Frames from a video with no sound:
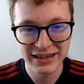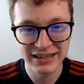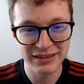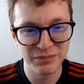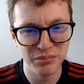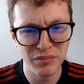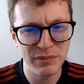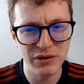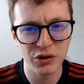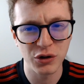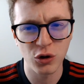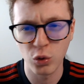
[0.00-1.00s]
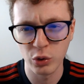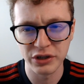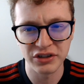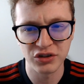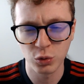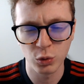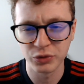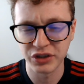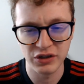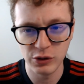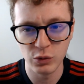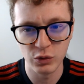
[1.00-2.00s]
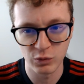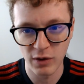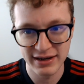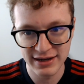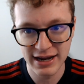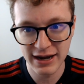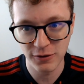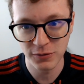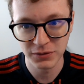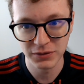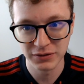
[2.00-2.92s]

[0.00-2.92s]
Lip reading: it's maybe the coolest tool to use right now.